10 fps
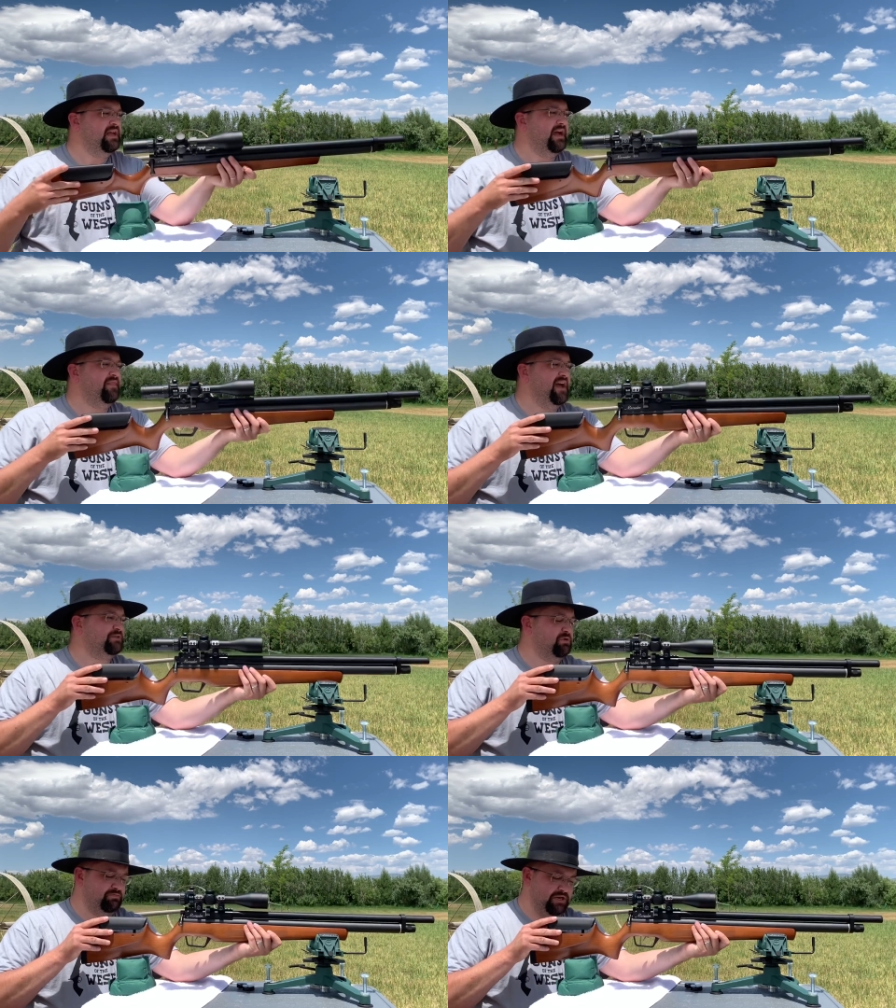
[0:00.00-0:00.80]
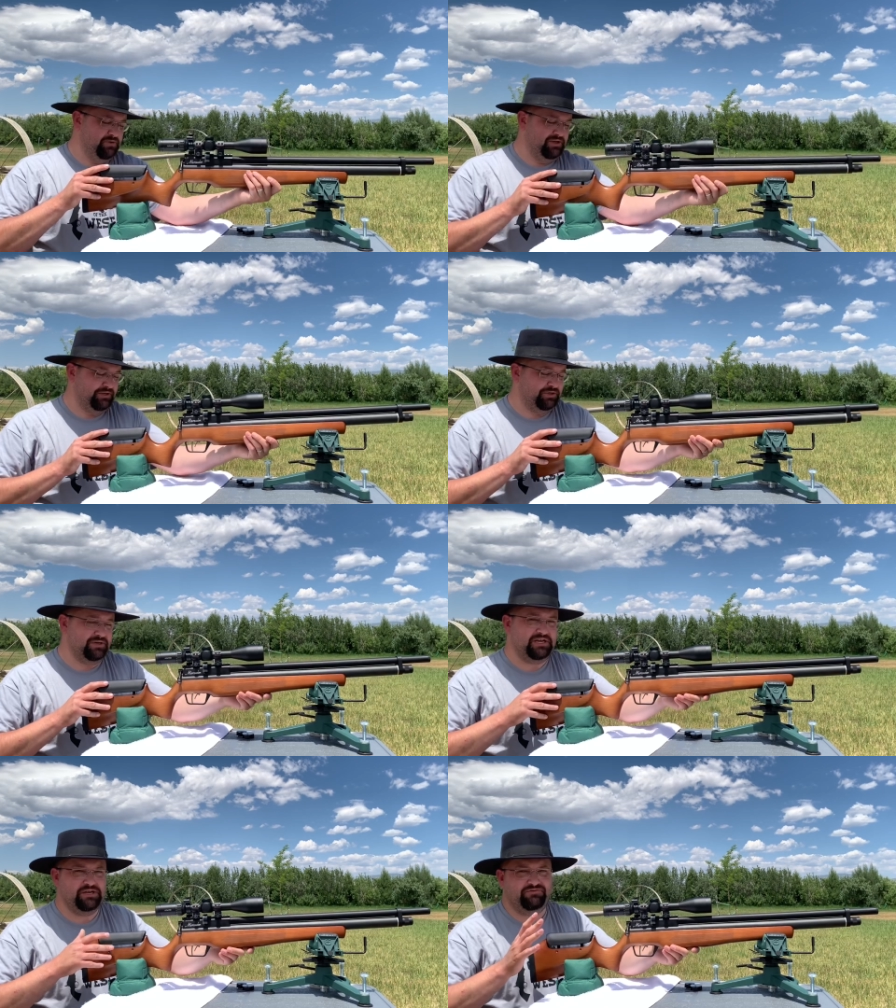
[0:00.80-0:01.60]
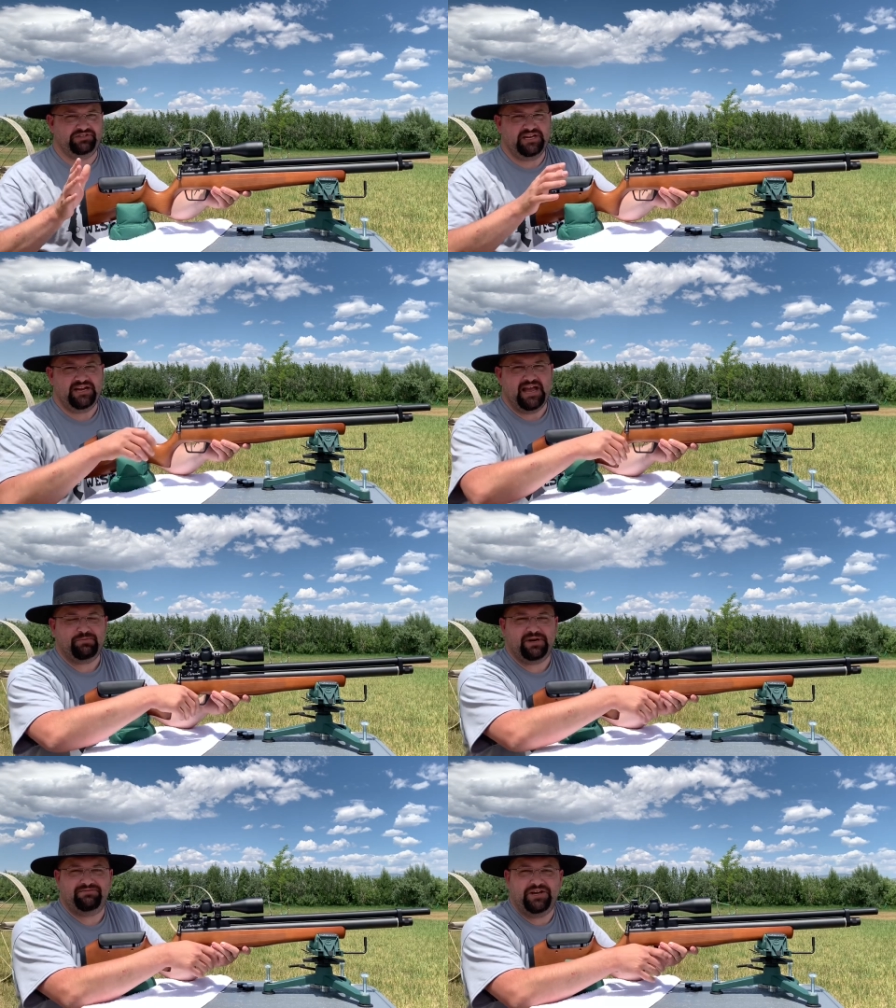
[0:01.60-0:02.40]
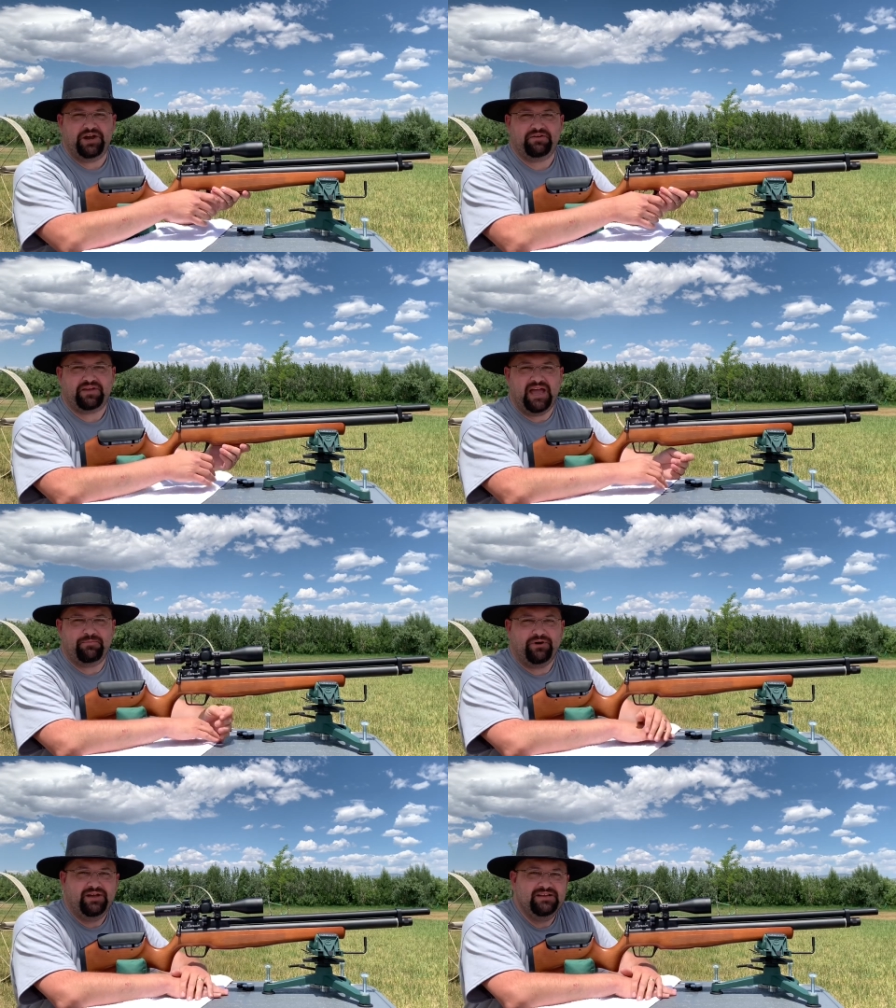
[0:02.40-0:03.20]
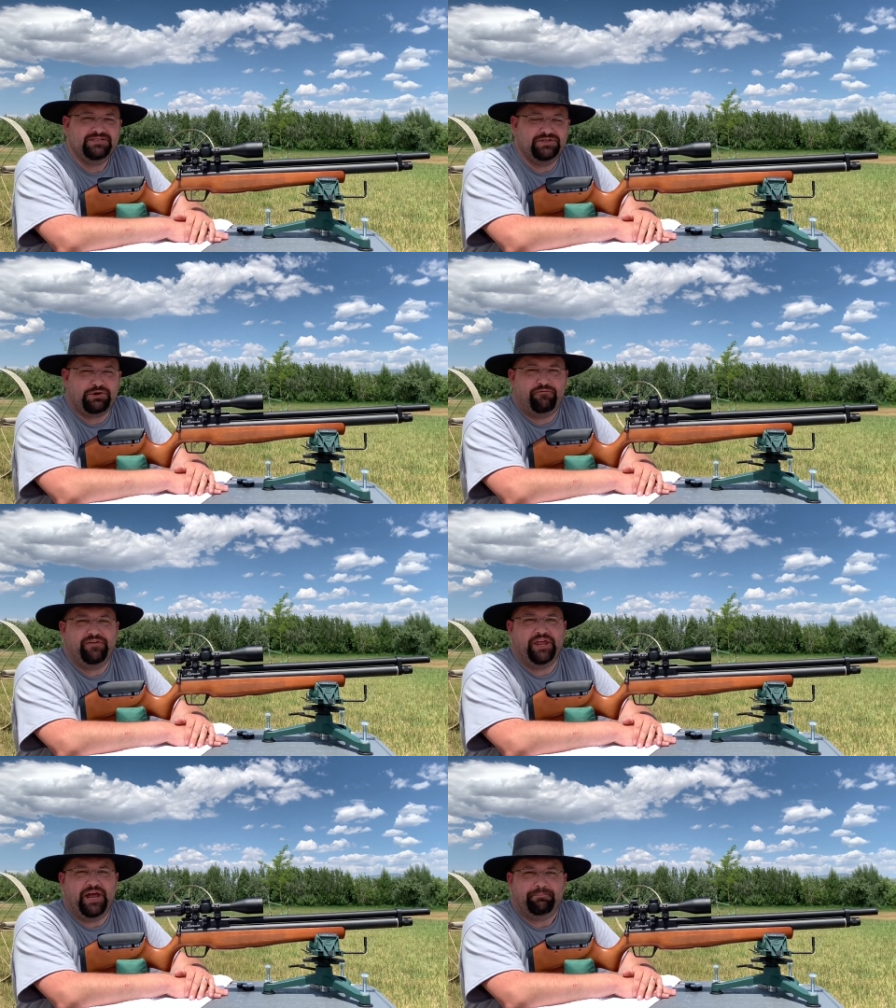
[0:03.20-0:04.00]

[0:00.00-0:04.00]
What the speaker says: And that's with me doing the shooting you've seen and what I've done off camera. So let's go fill it up.